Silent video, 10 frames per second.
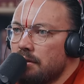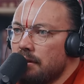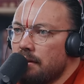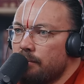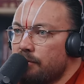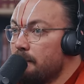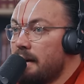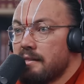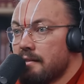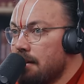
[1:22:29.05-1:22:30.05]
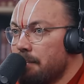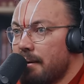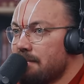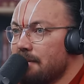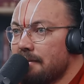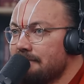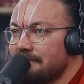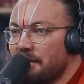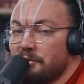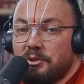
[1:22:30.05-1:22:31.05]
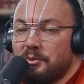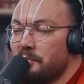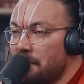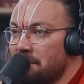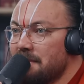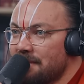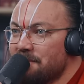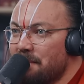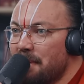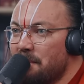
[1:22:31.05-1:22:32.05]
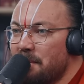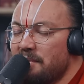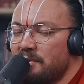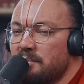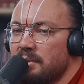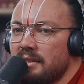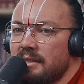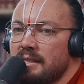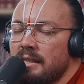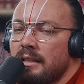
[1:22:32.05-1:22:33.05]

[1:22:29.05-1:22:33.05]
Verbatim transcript: Um, from my side, I mean, it's not nothing to do with me, but just from my point of view, because